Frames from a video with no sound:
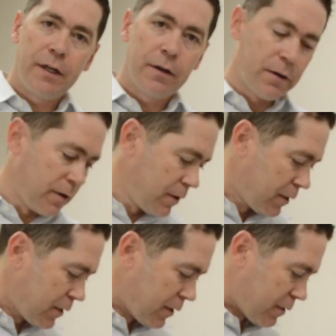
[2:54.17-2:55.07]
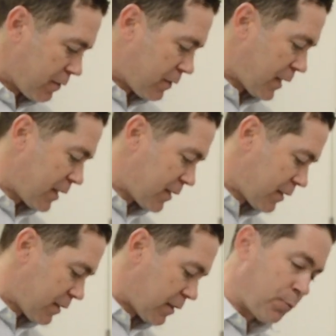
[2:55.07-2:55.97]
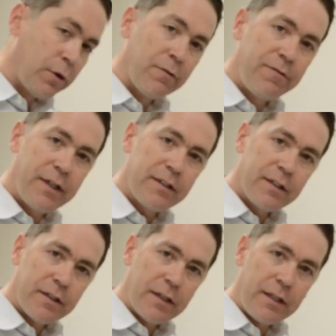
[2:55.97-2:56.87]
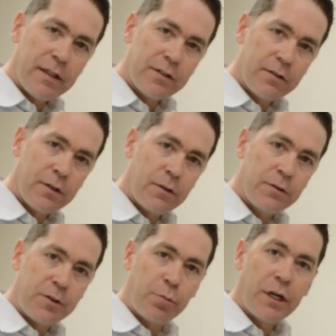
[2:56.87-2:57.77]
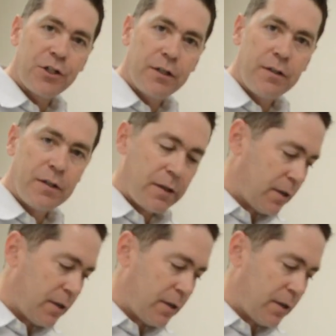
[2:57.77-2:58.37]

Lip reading: here that will fit in this little depression.